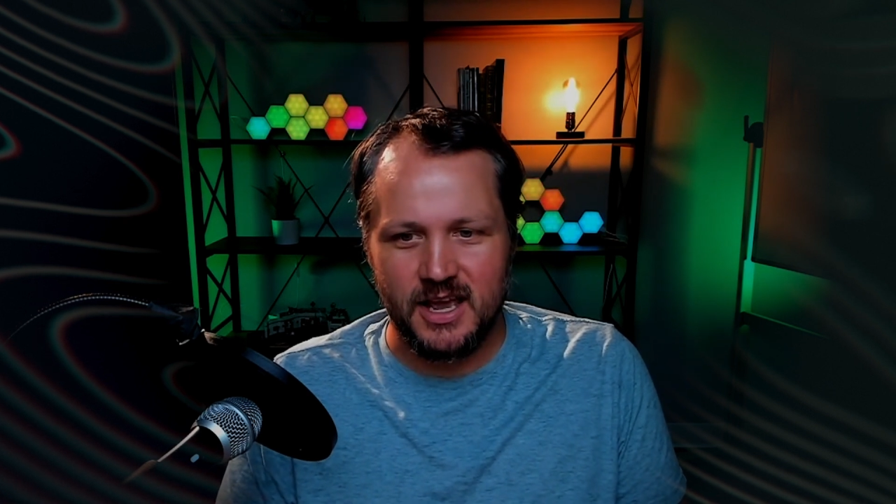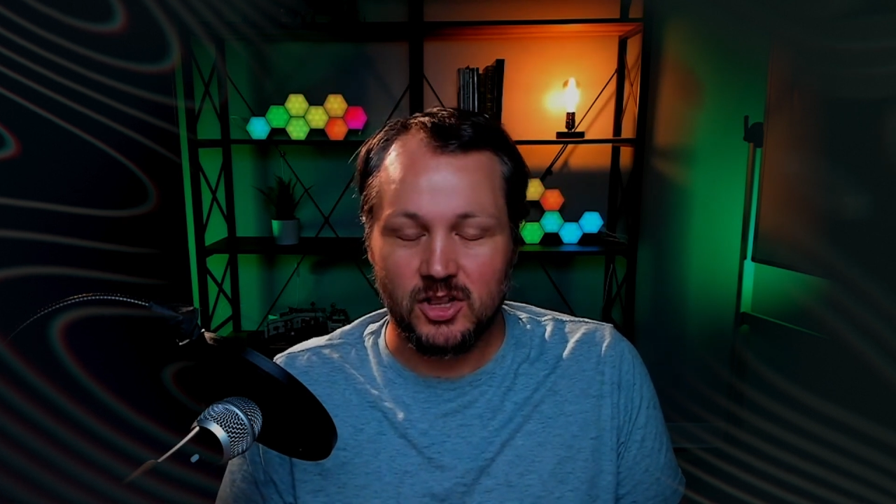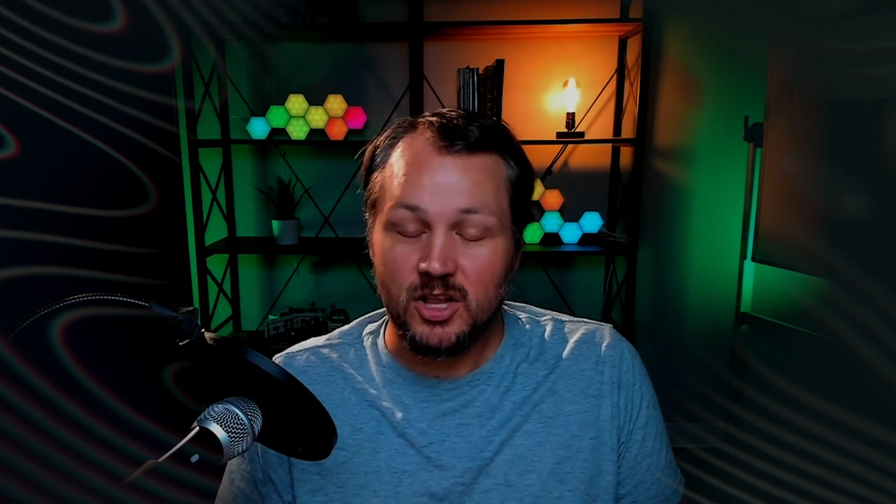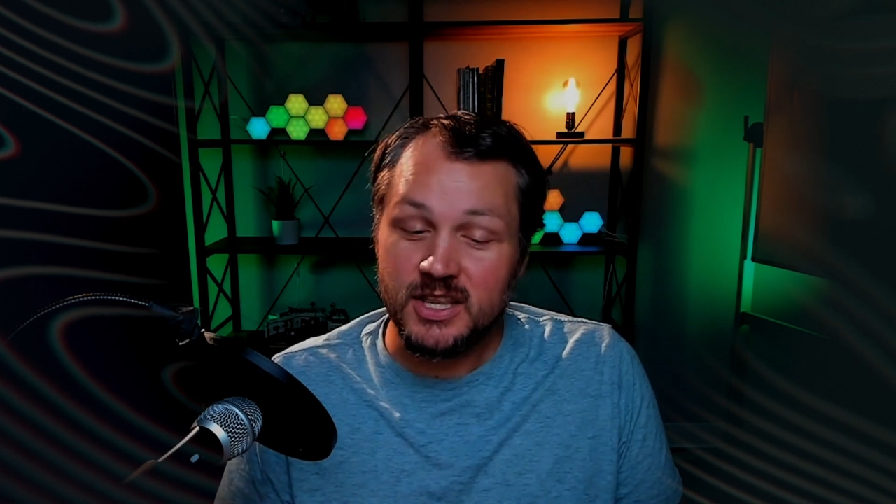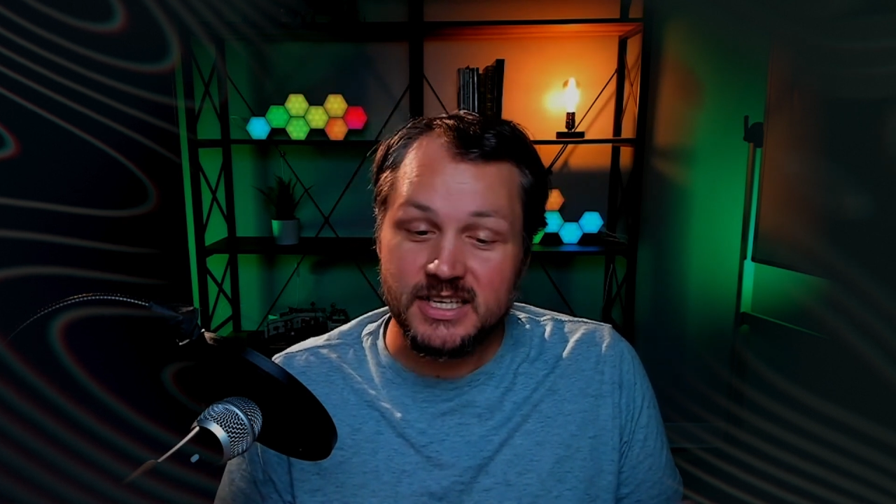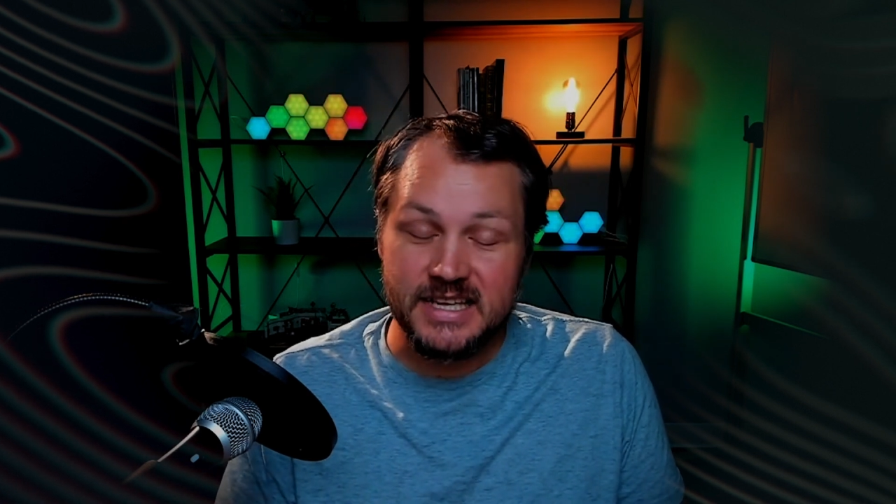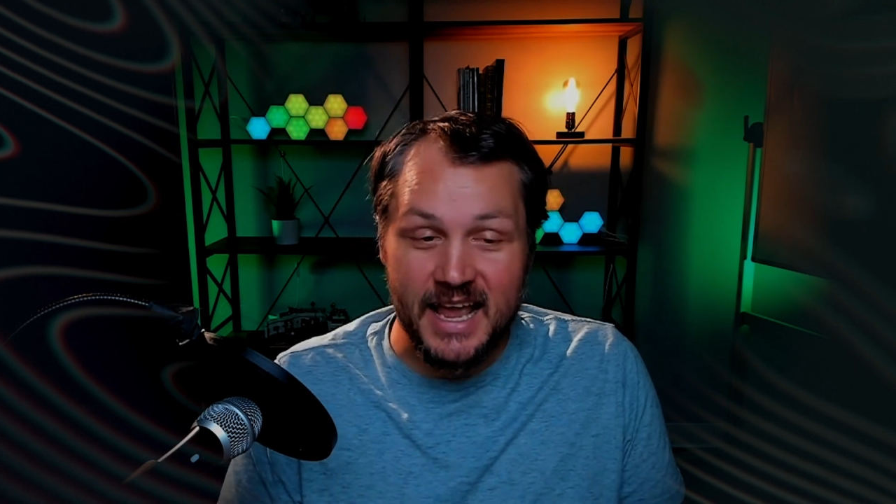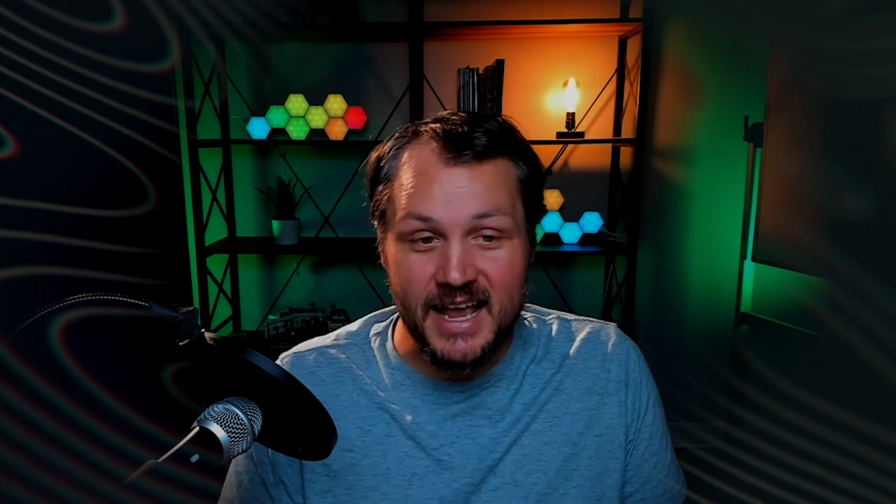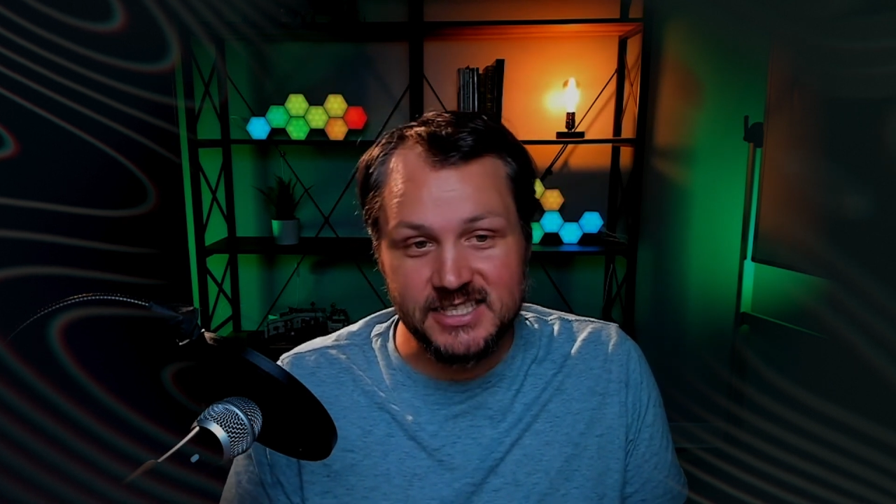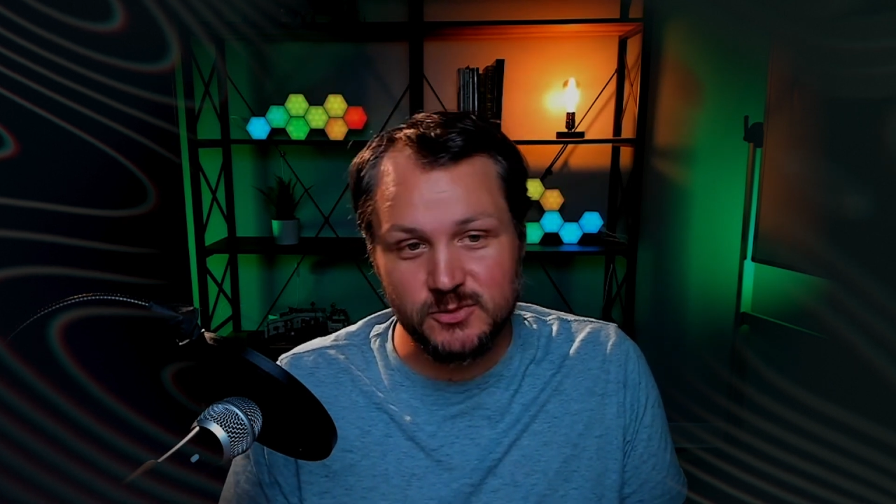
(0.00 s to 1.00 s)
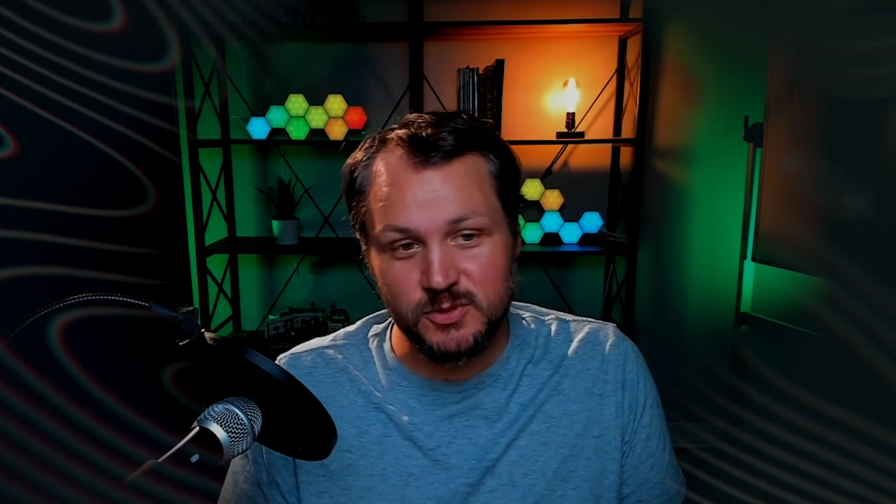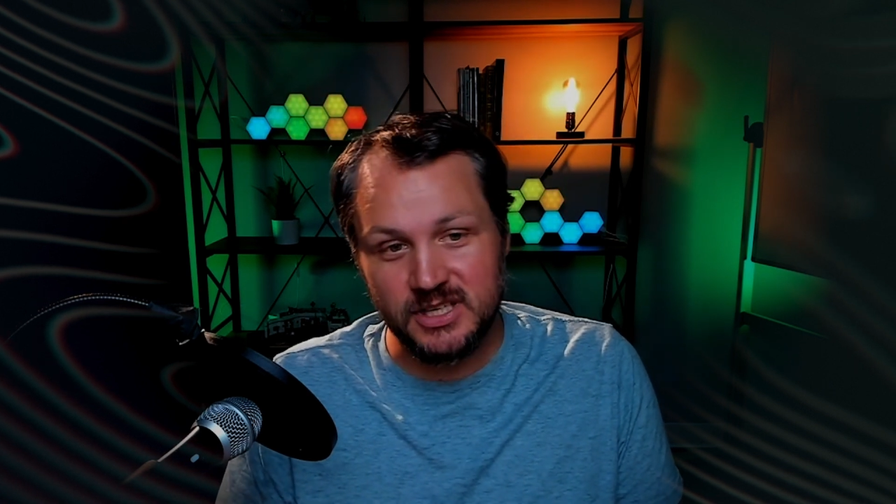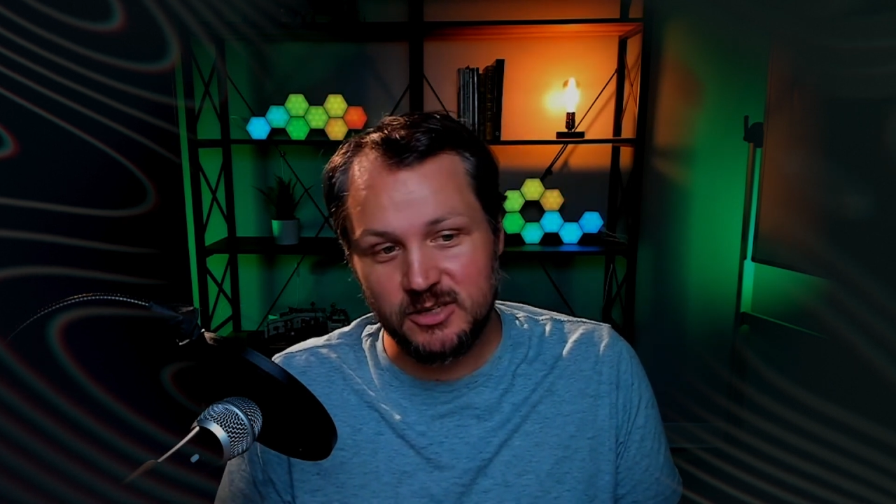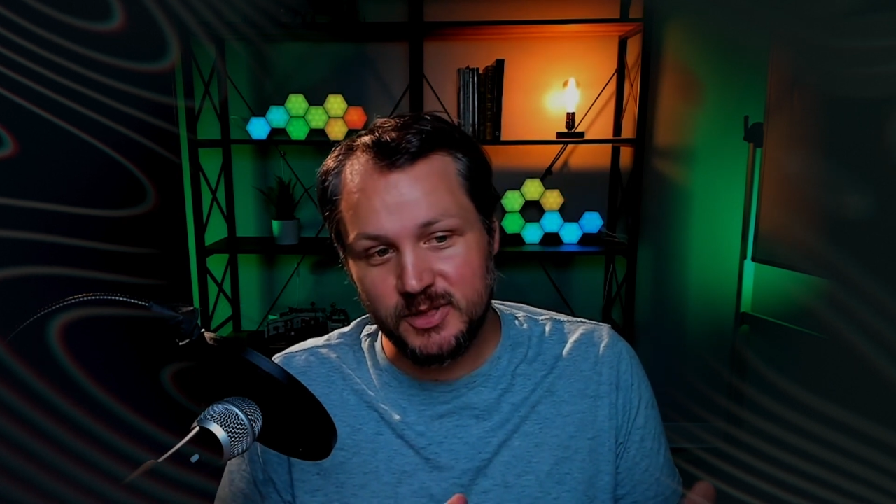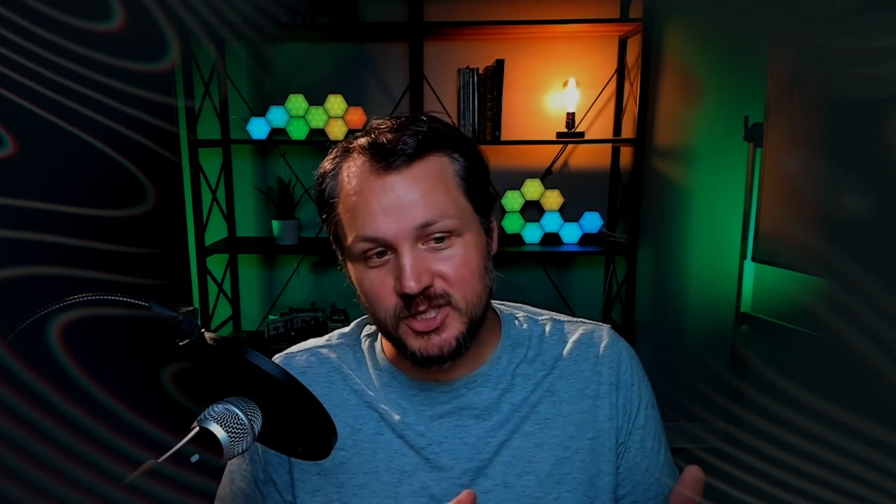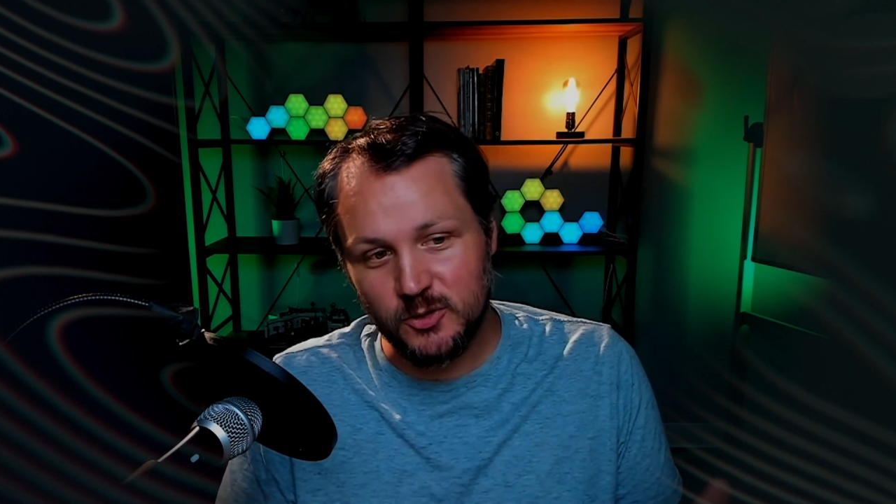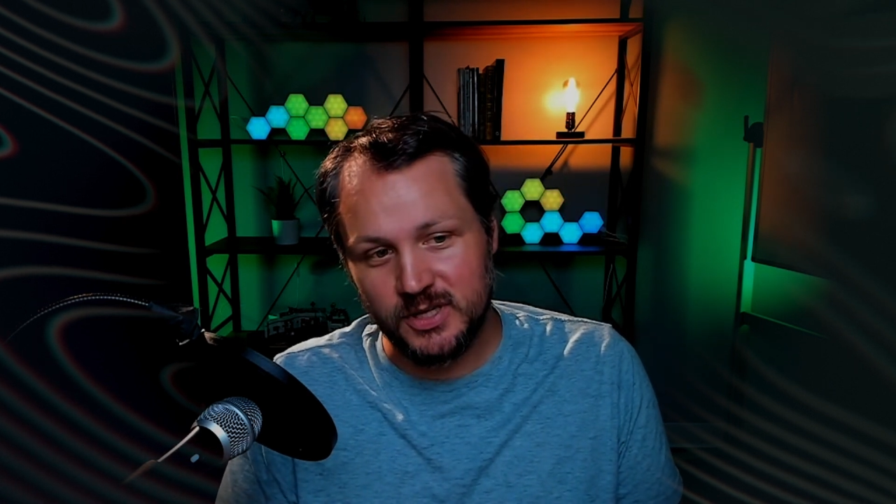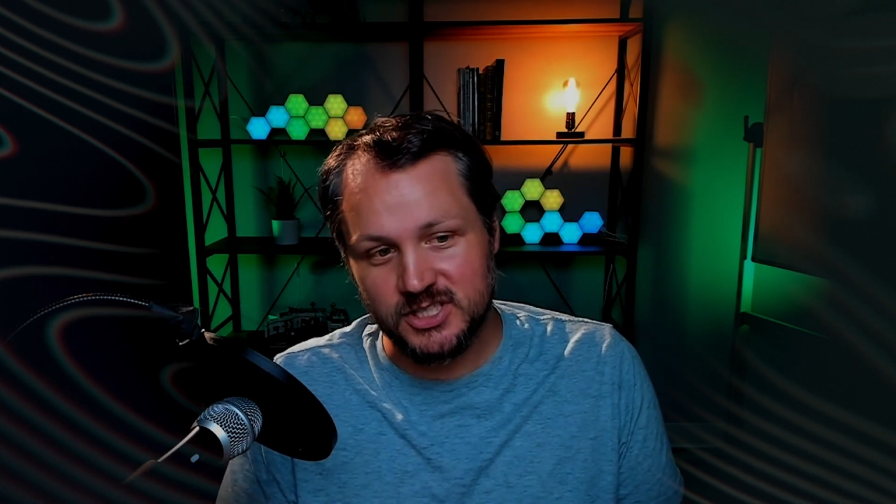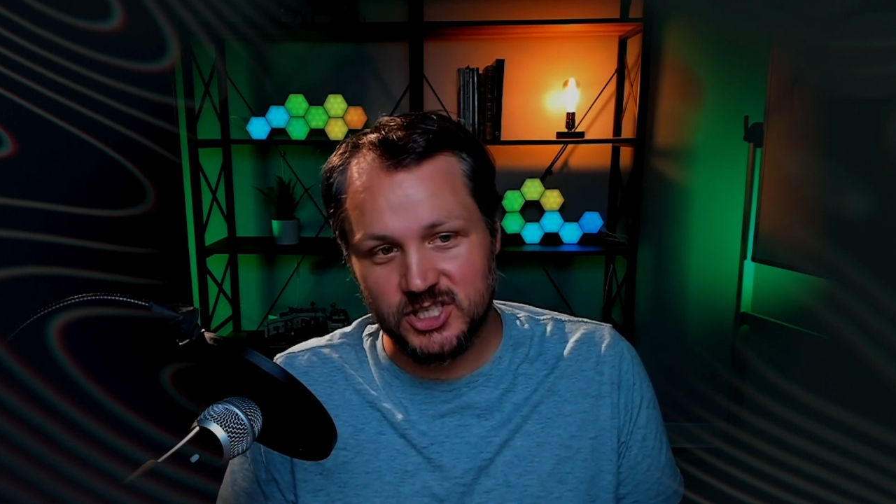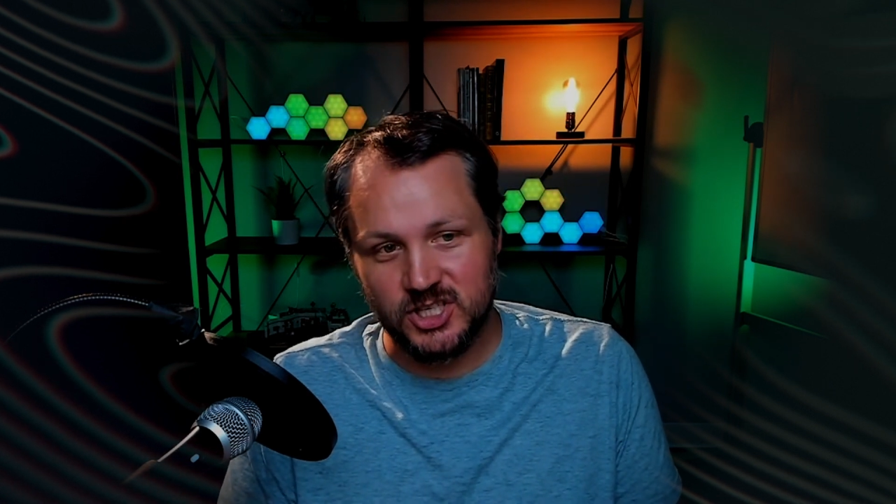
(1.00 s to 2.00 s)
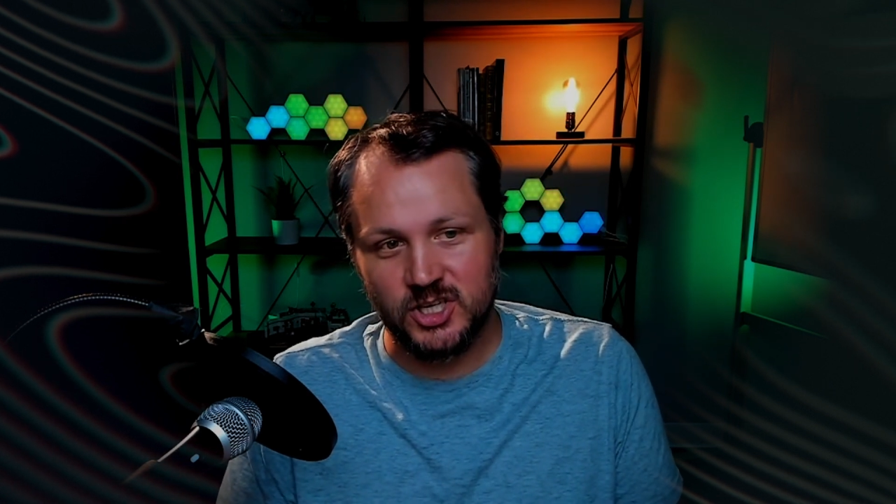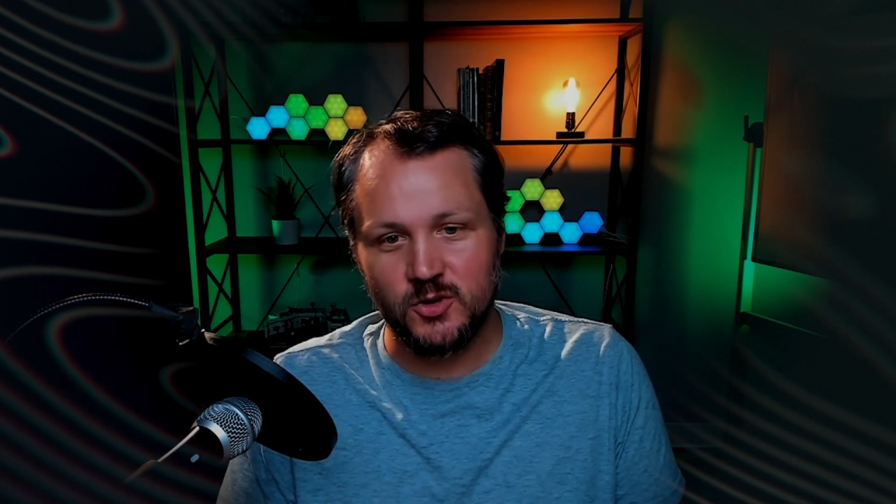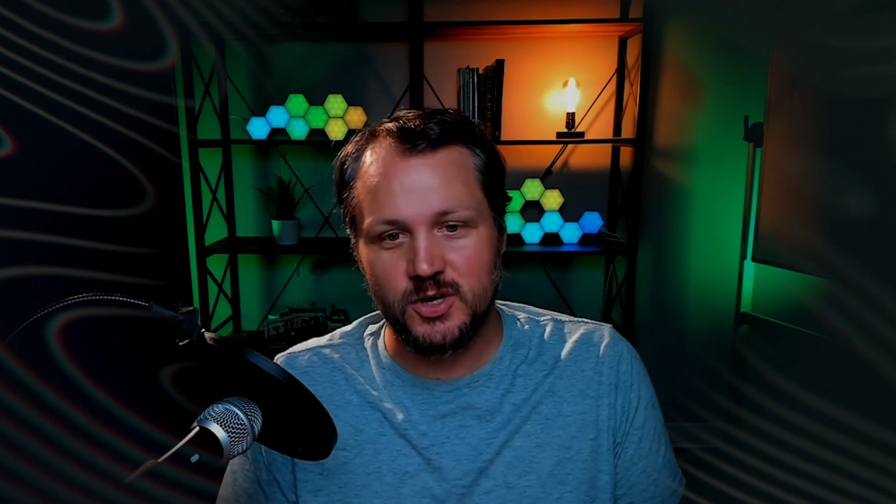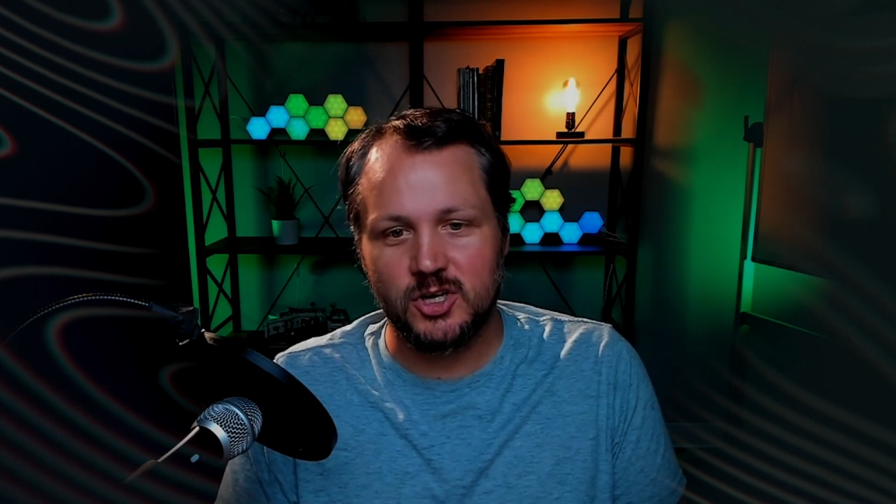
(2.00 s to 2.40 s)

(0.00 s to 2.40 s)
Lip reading: and a lot of the tasks we need to be doing to secure